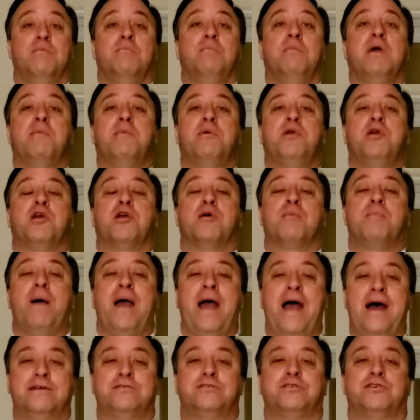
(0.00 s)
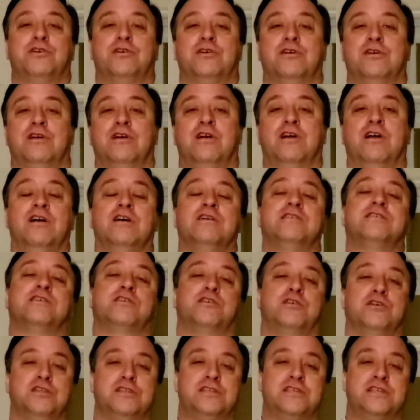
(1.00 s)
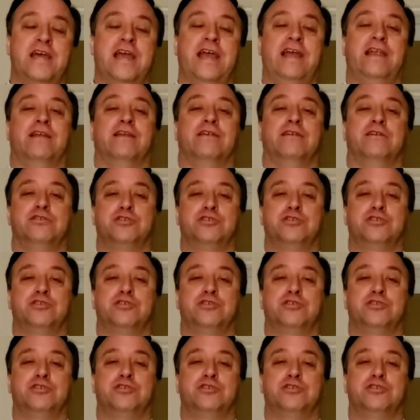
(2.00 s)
Maybe you're a pastor or a good saint in